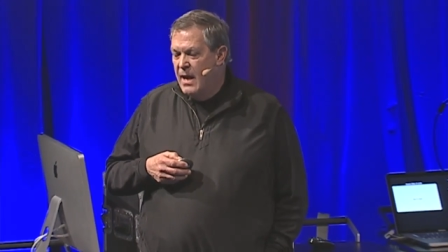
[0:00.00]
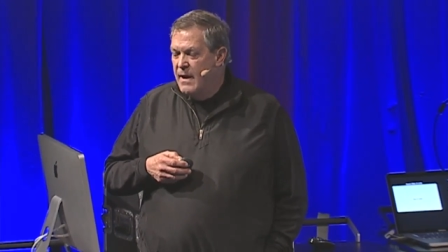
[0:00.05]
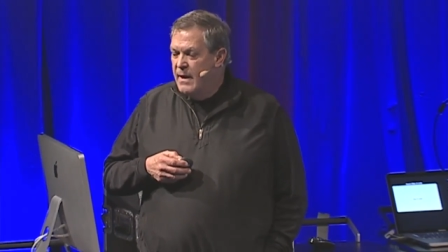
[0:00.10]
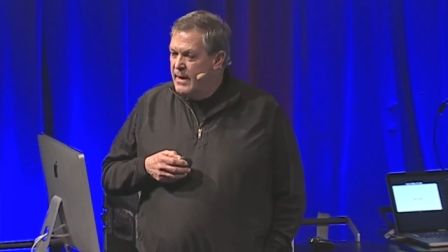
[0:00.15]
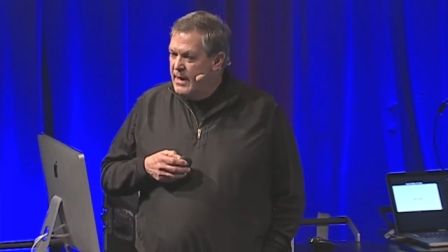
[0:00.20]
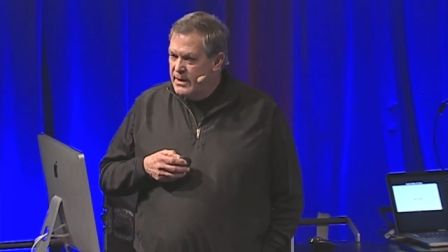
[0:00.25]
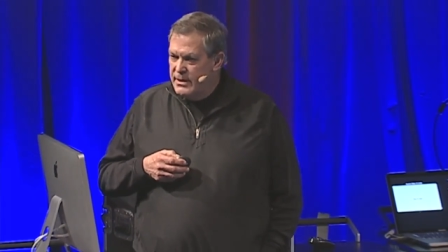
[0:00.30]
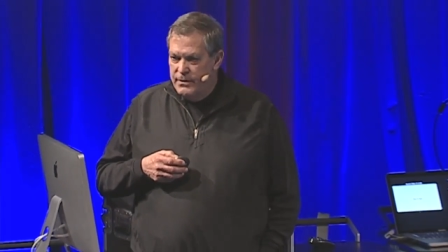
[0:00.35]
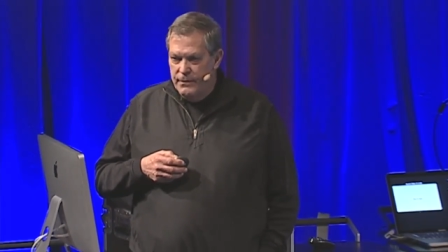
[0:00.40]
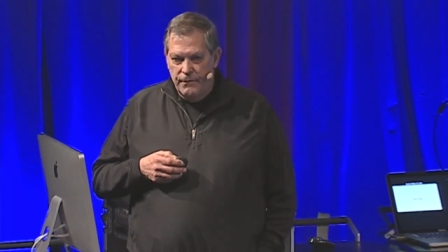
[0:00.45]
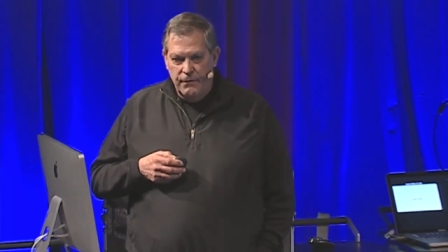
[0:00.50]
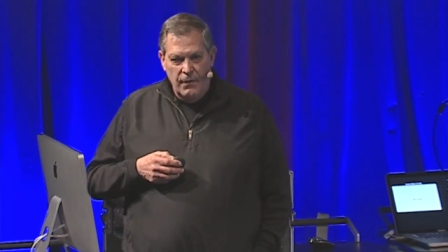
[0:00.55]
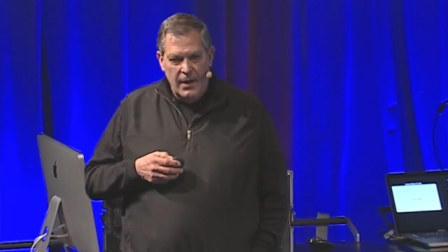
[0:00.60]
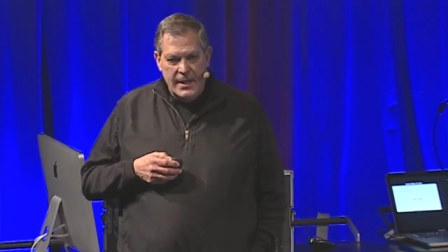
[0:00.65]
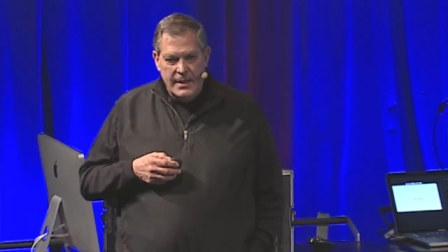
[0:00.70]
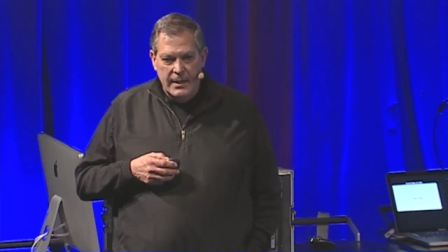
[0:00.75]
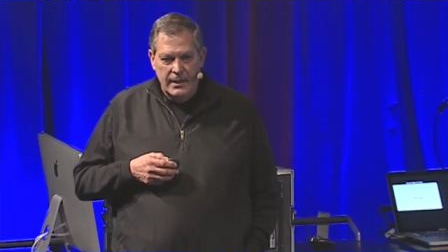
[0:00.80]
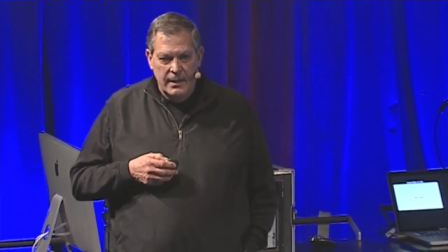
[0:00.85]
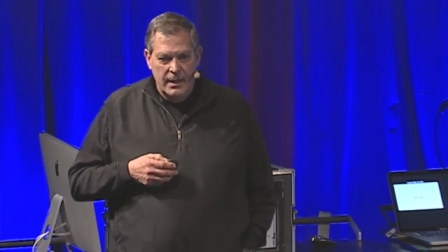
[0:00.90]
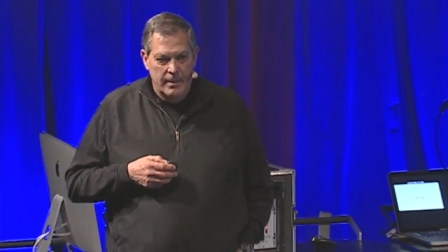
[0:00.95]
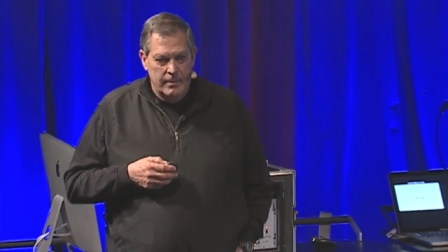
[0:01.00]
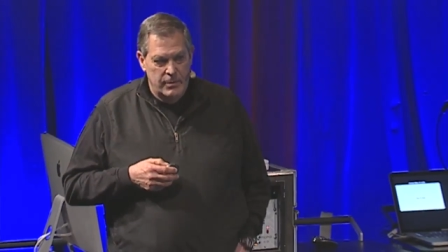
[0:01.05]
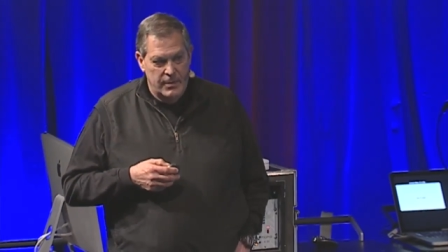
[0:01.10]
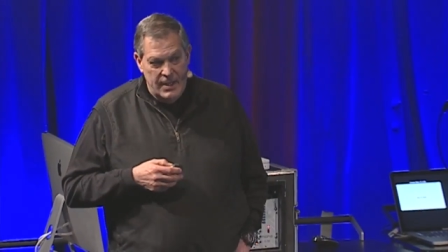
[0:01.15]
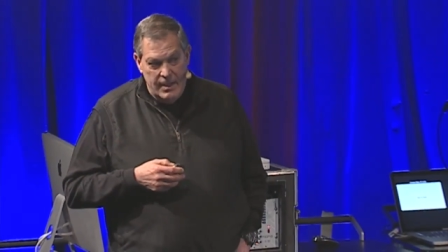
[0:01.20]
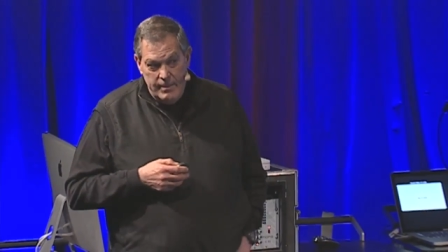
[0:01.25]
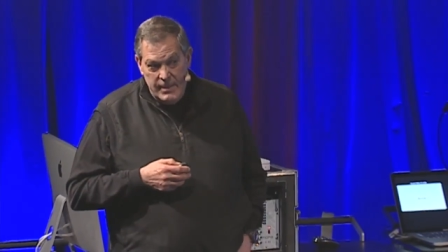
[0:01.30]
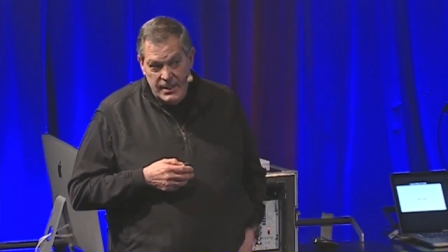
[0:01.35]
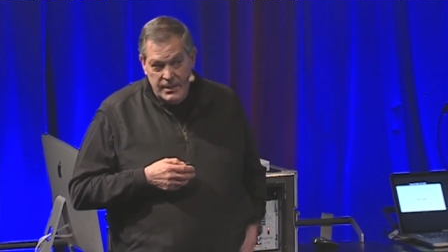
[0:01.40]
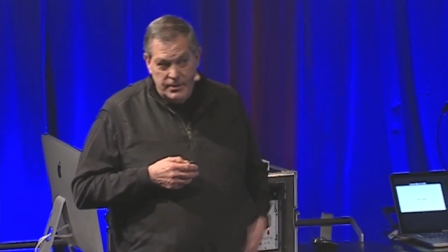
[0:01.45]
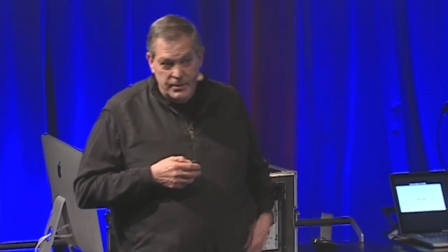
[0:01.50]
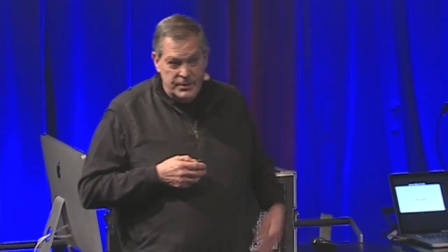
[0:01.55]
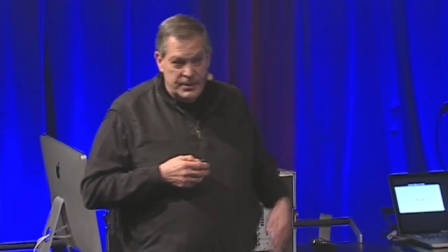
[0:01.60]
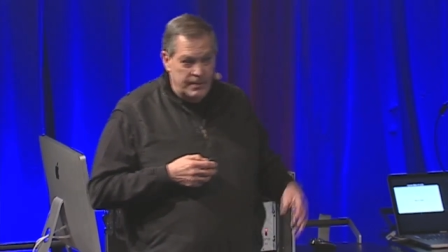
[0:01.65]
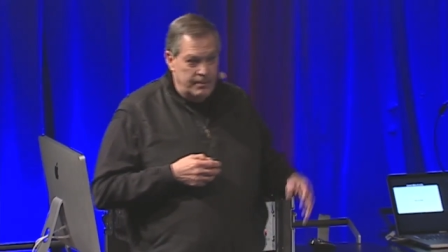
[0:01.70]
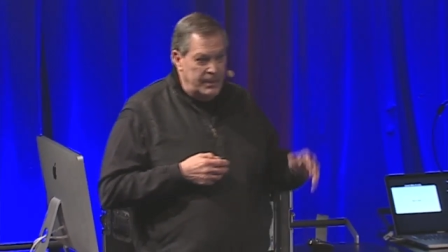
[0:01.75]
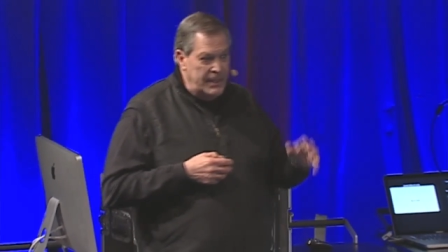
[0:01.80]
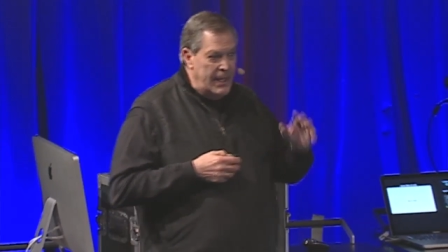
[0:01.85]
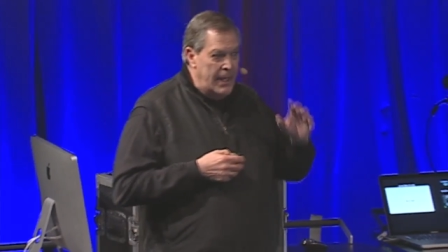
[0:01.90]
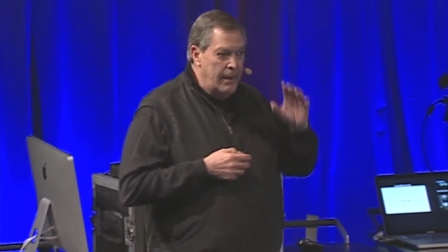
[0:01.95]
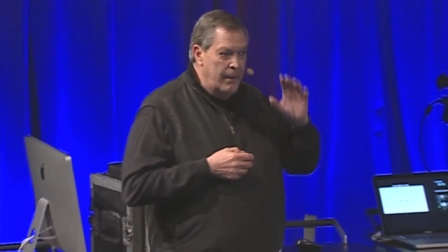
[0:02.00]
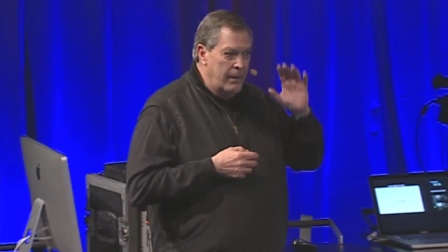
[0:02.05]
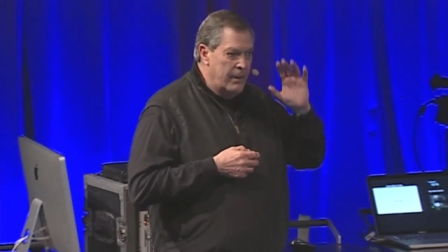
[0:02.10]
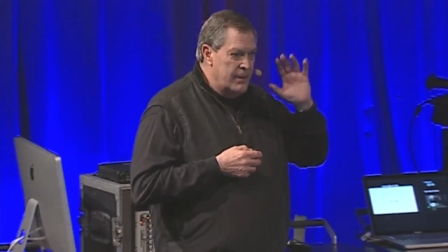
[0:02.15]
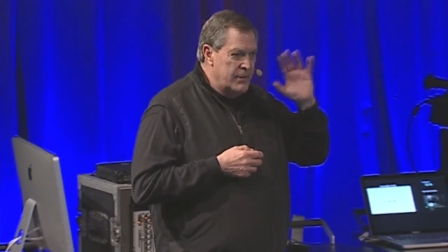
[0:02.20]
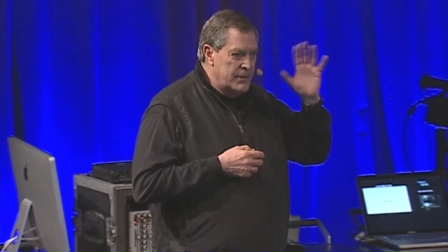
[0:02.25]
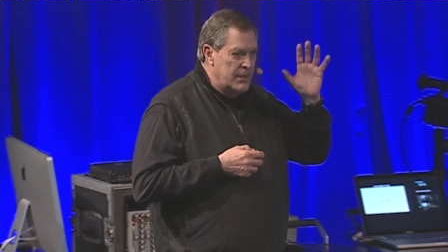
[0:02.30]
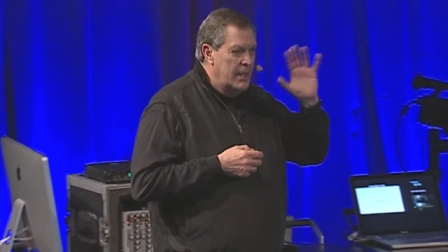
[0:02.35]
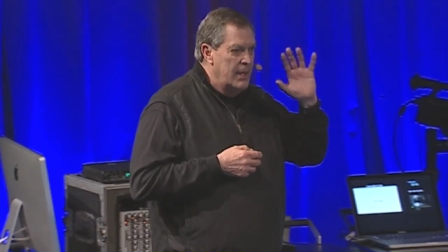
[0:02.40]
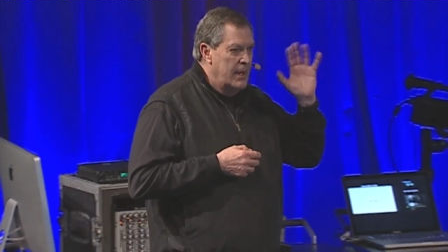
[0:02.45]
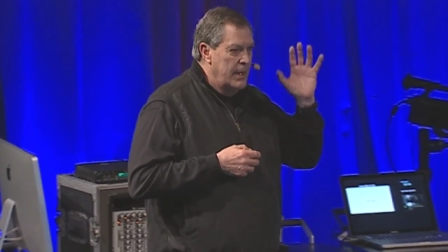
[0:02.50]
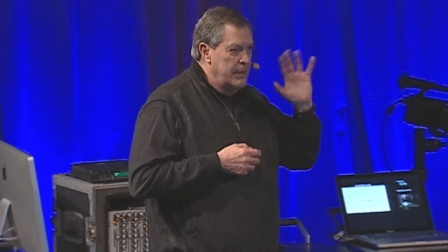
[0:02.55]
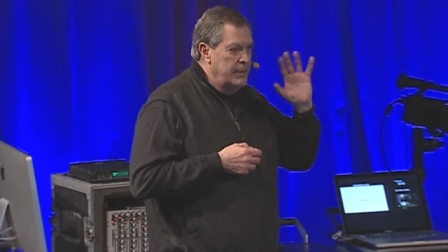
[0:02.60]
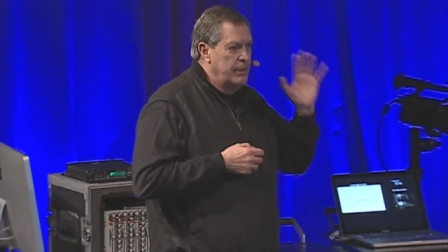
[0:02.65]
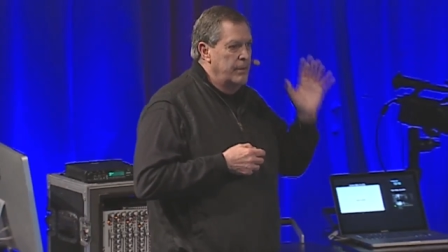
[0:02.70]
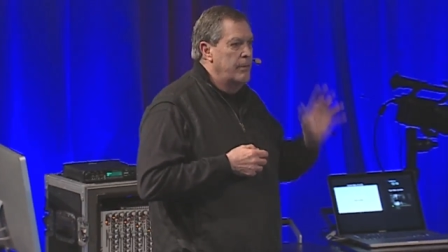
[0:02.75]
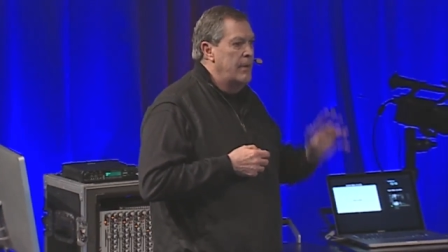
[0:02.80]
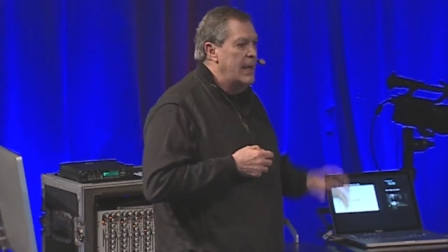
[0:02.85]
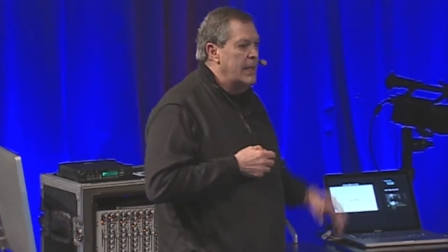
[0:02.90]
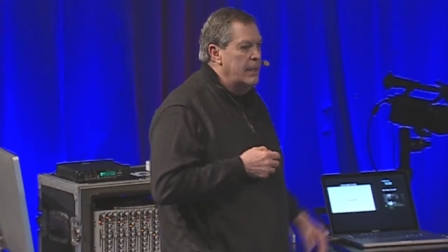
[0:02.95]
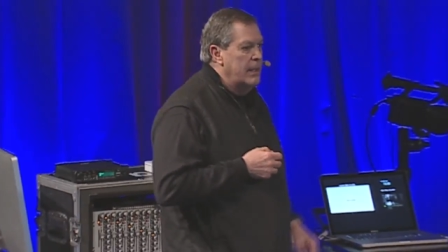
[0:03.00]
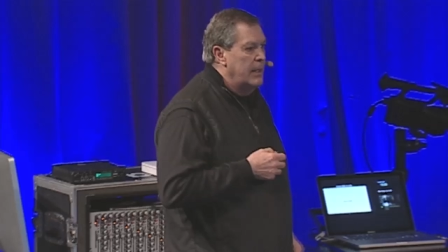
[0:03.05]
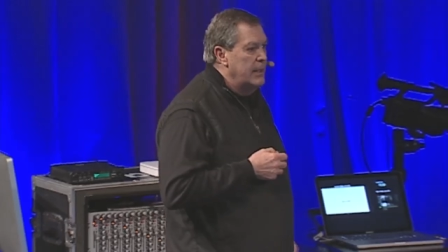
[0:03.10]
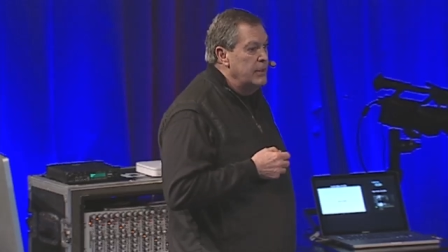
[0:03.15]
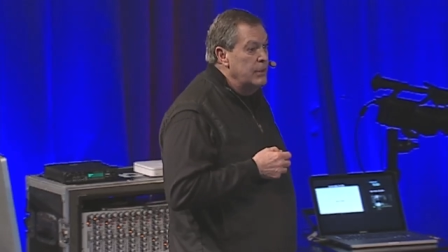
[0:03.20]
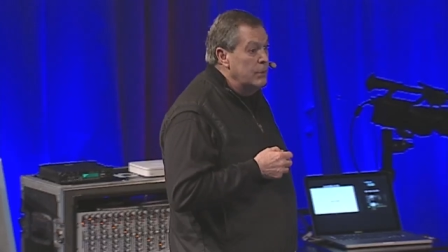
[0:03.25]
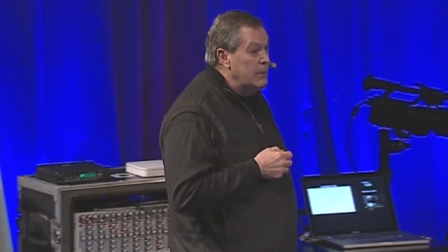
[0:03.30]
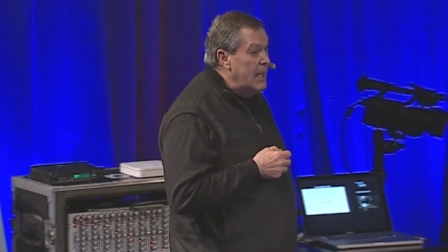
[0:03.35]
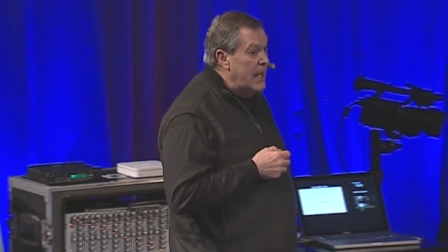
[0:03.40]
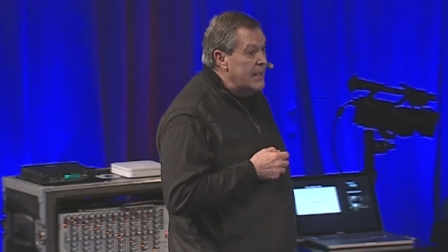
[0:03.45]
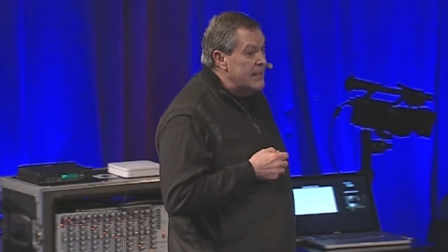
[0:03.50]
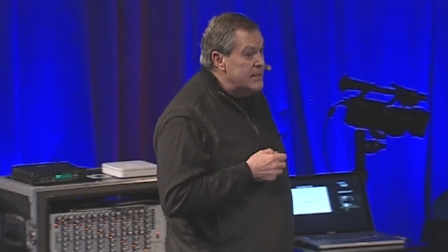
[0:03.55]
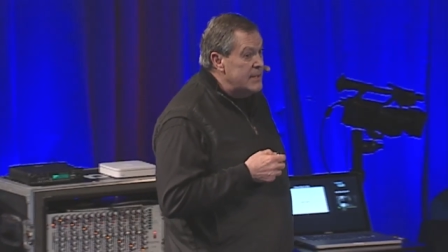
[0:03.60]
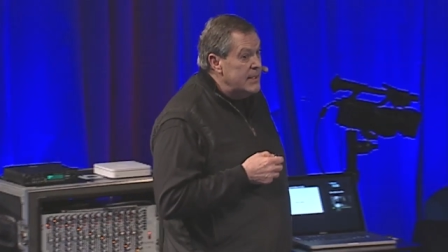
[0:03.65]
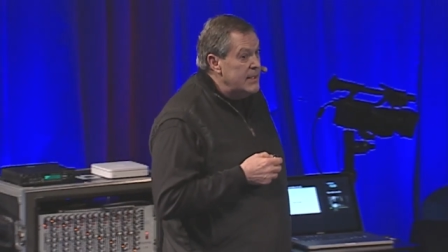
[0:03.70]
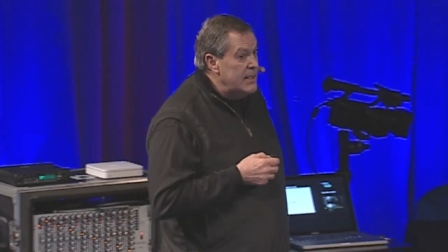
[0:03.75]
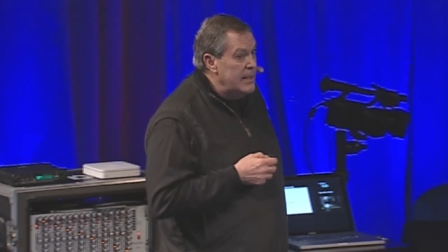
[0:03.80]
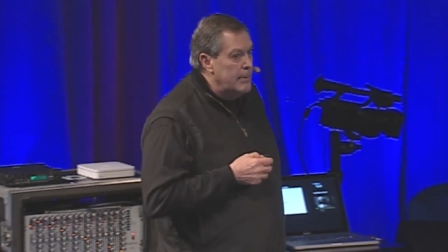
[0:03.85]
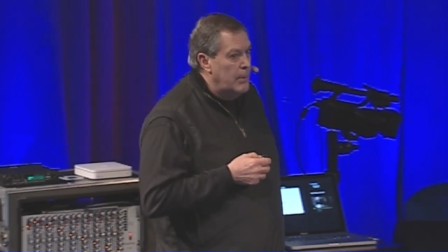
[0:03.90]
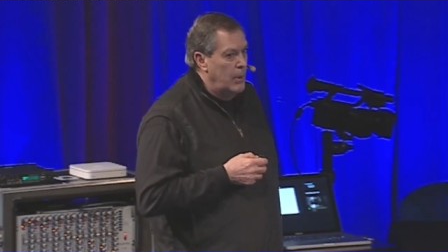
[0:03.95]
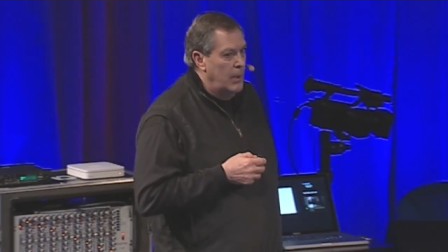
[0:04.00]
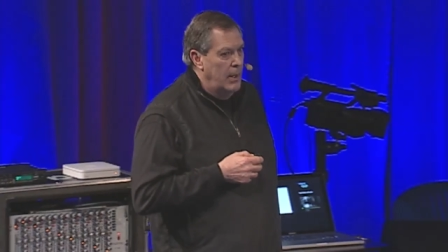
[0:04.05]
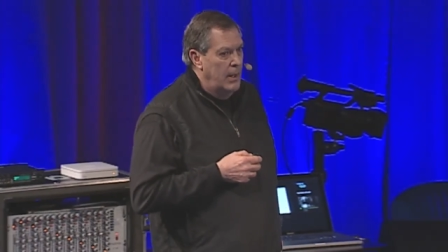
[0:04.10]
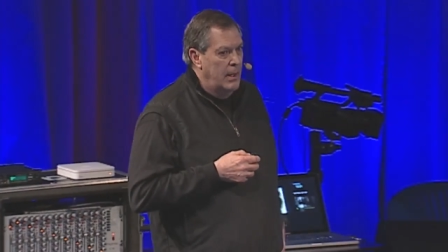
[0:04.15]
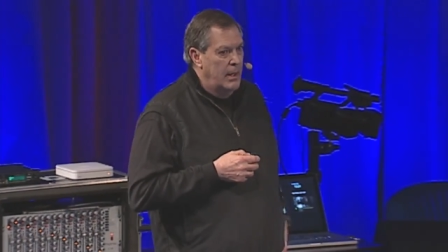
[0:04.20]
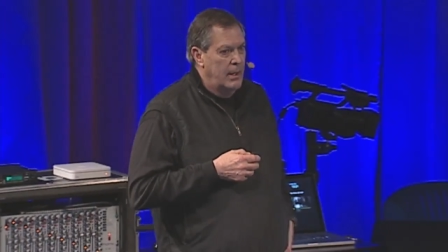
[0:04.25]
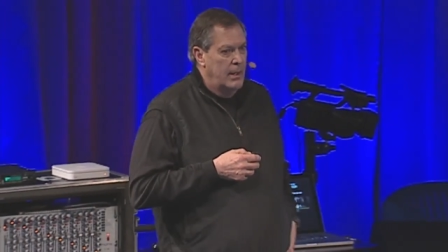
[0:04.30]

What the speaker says: That's a frightening number. That means there's simply areas in your retina you can't see anymore.